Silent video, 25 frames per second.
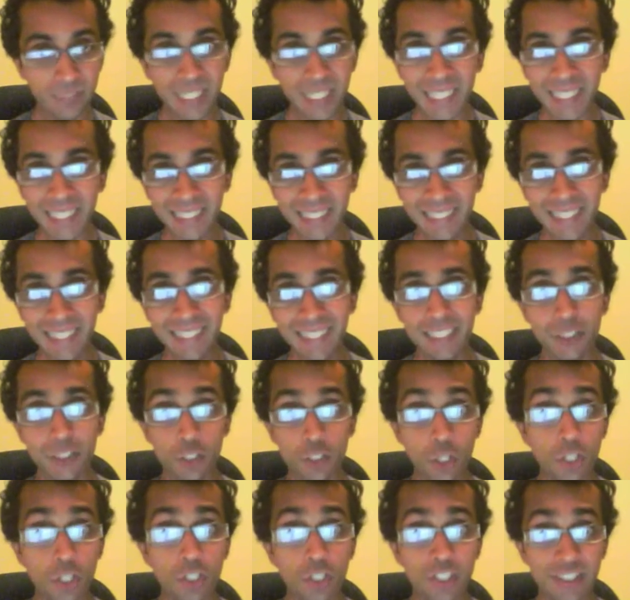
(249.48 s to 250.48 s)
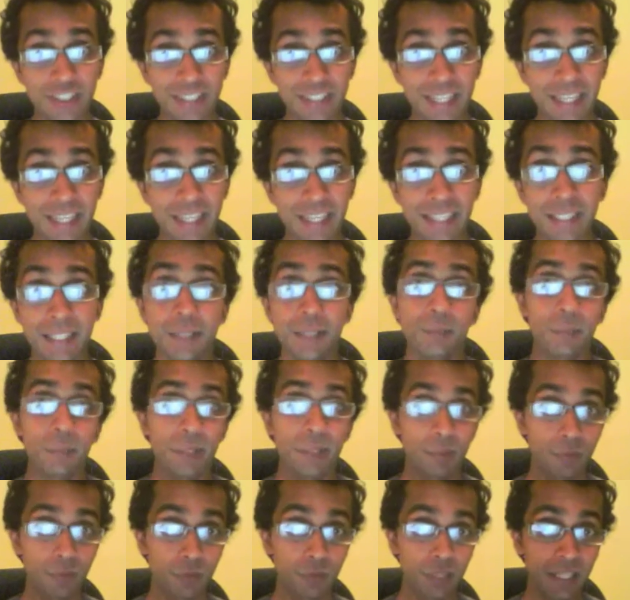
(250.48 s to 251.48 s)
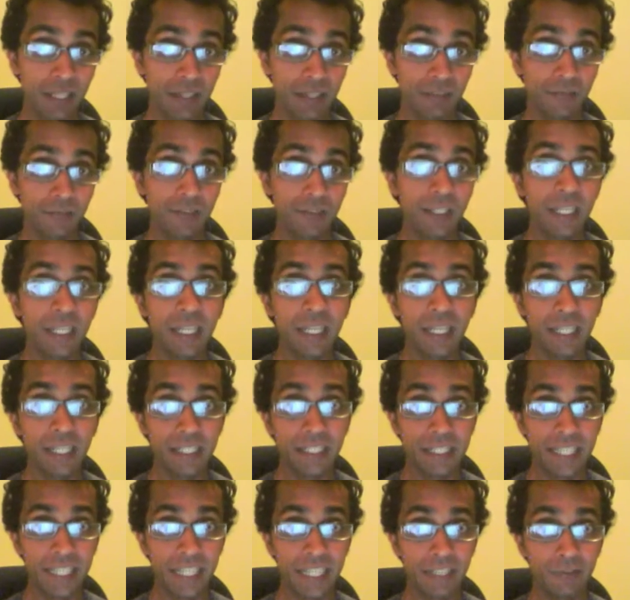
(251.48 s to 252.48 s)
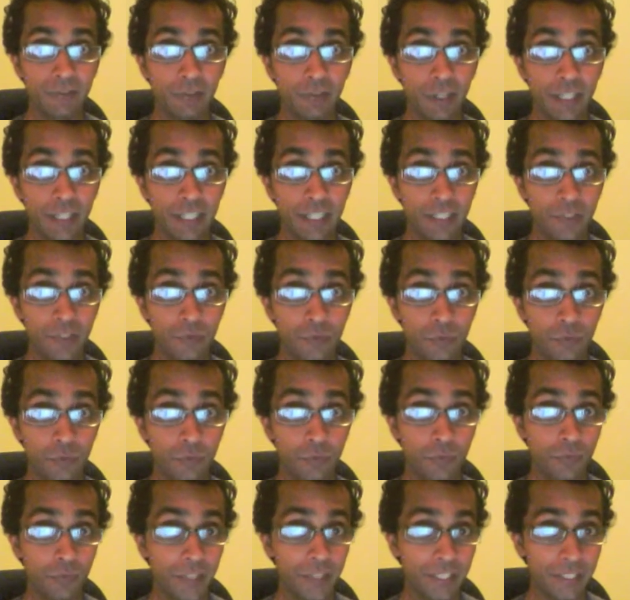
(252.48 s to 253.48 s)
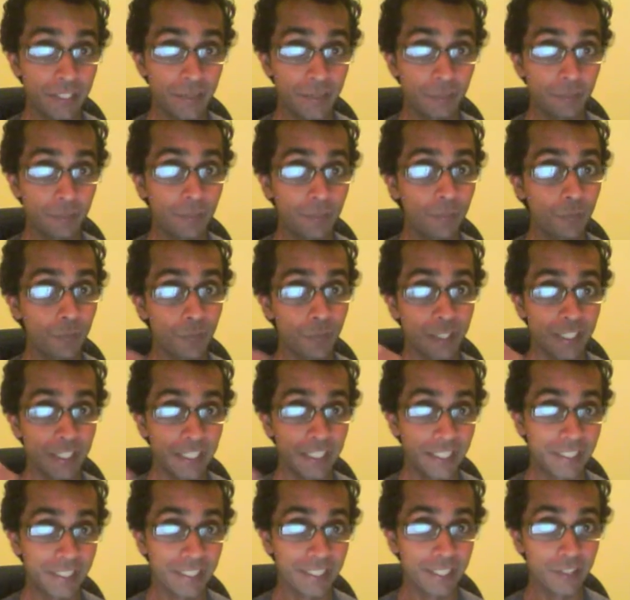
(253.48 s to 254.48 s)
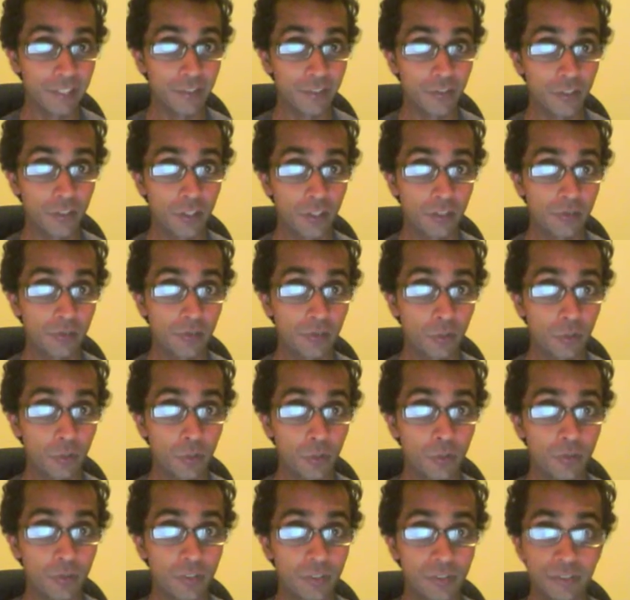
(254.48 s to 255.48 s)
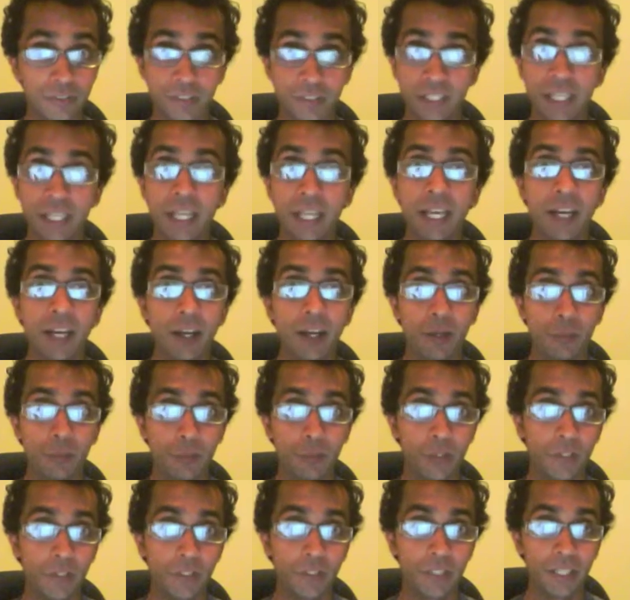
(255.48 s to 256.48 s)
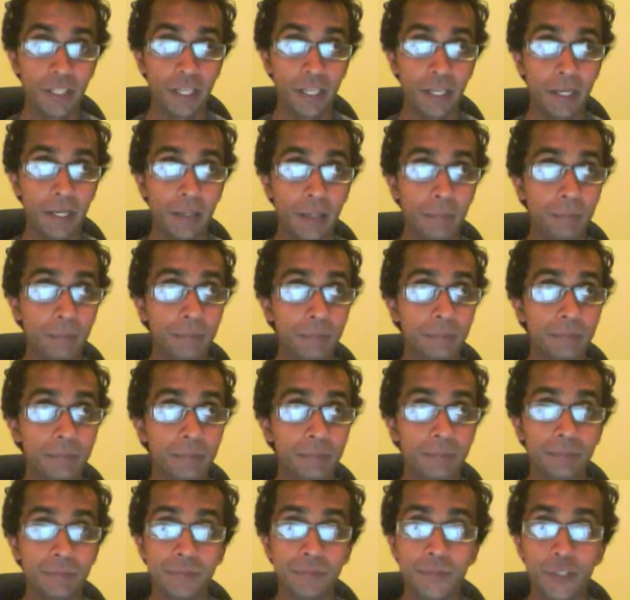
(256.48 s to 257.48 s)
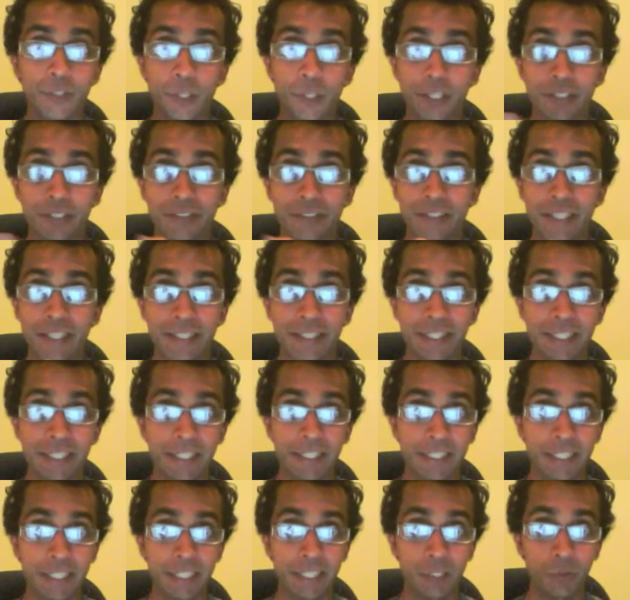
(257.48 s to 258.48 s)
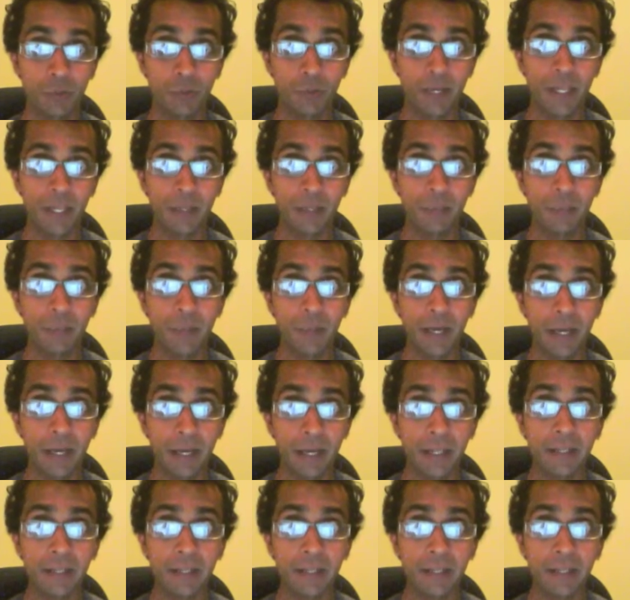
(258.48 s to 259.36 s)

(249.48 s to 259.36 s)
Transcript: That is not to say people have attained financial freedom working in the other side of the quadrants. I'm not trying to say that in any way, but